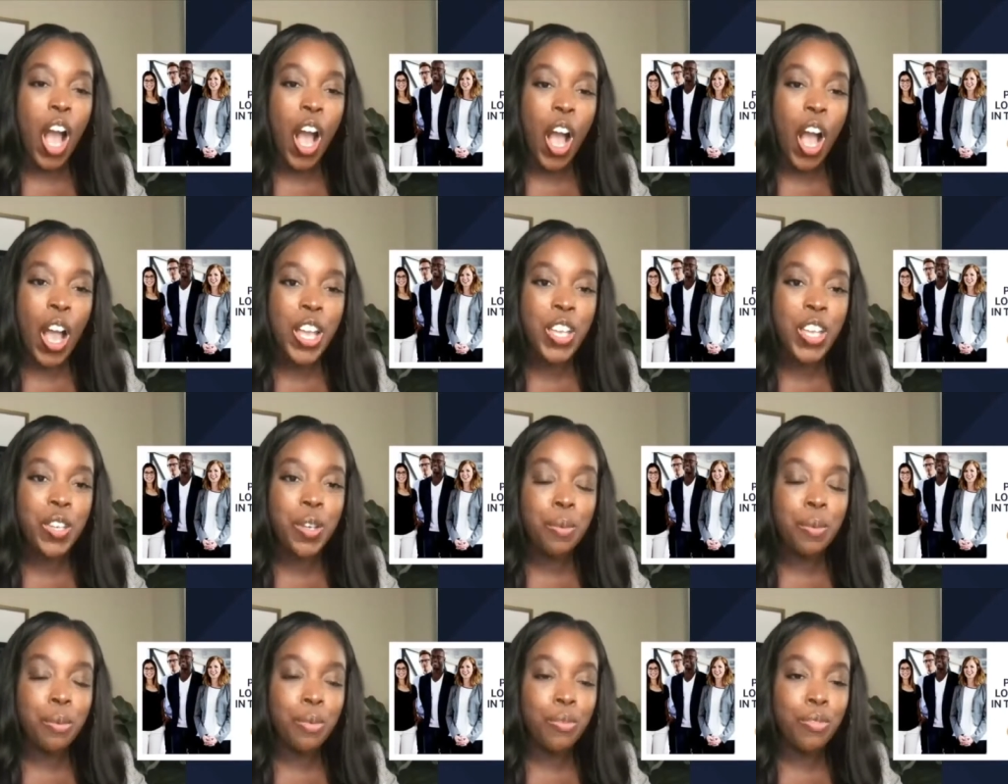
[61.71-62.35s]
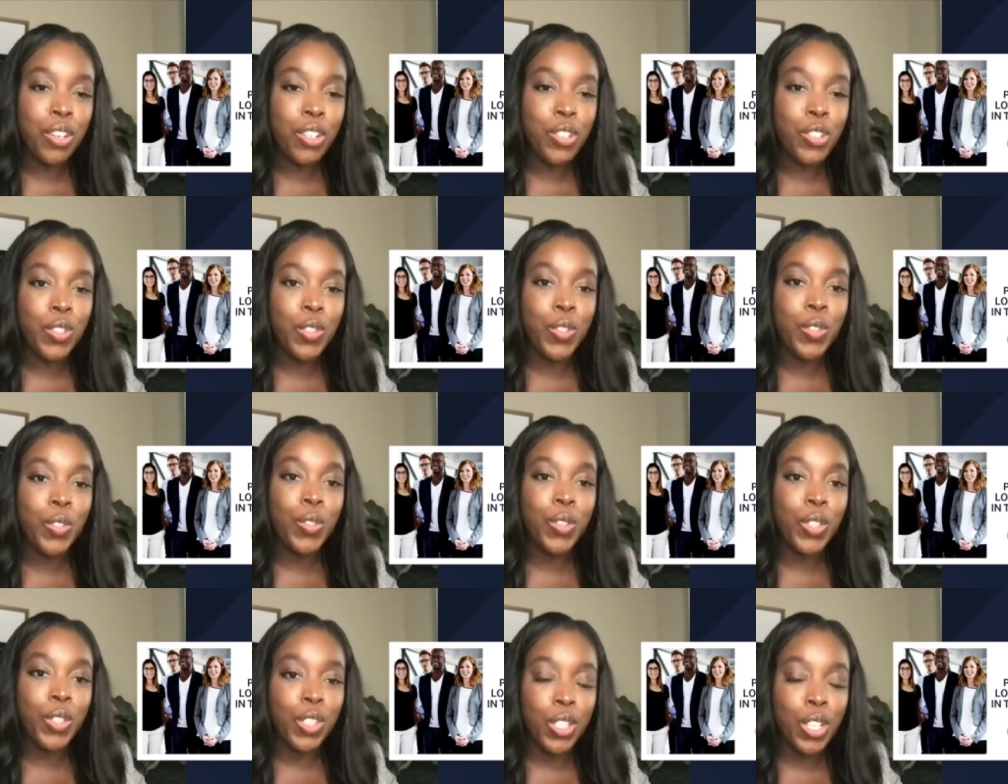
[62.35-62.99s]
Are you a
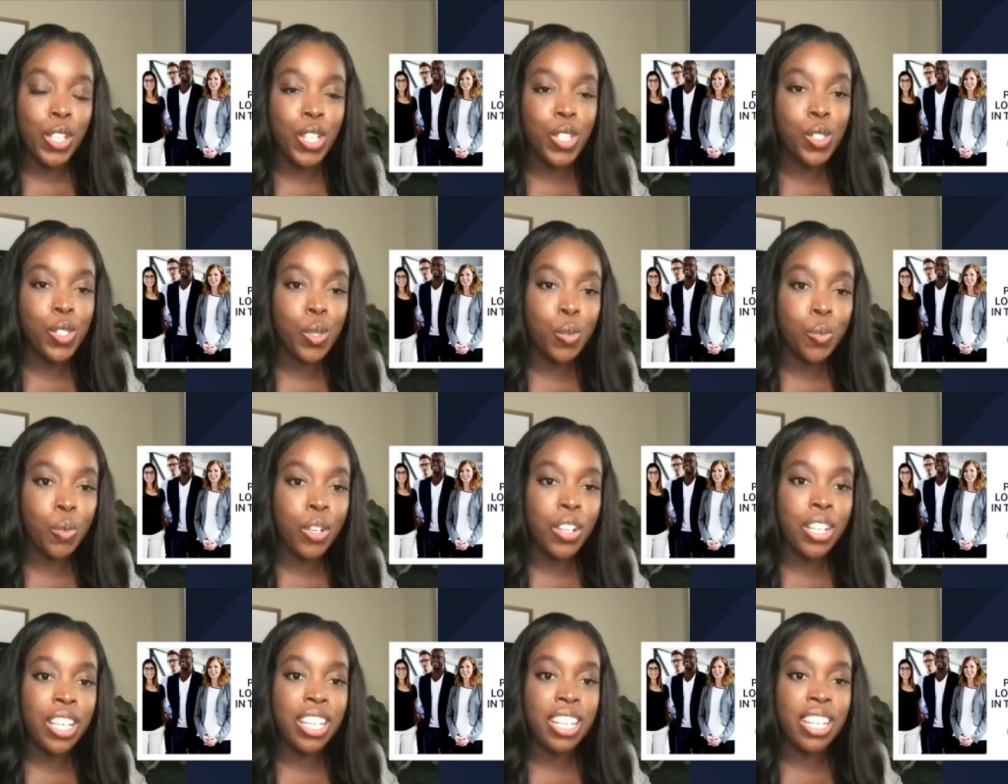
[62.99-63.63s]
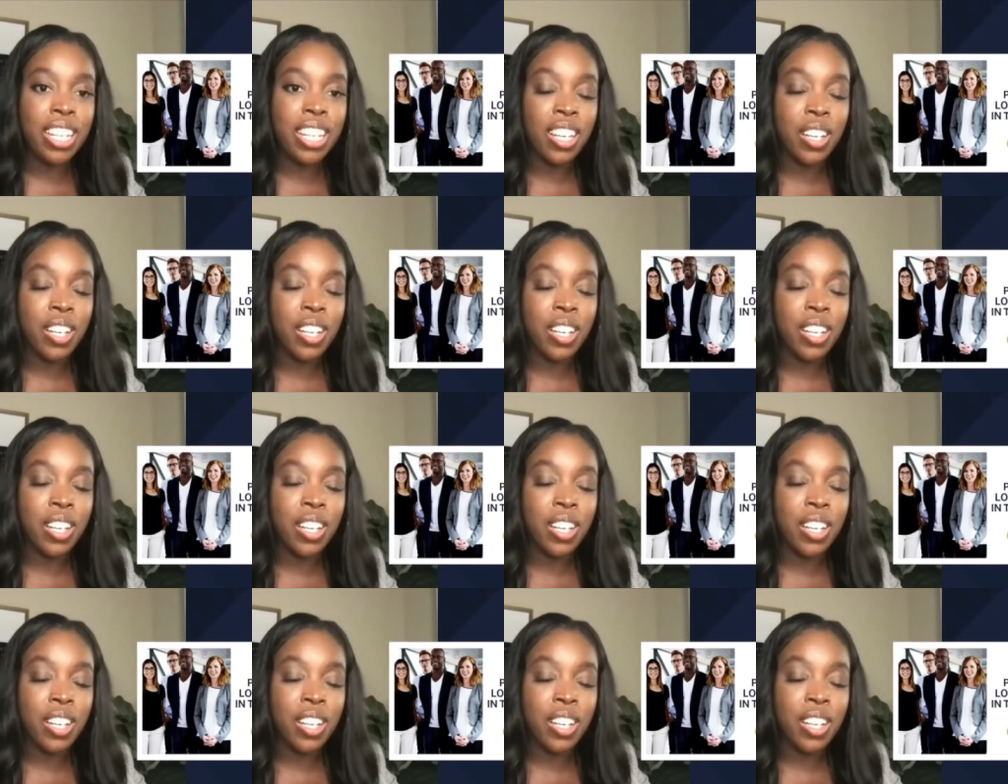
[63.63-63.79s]
professional looking to work in the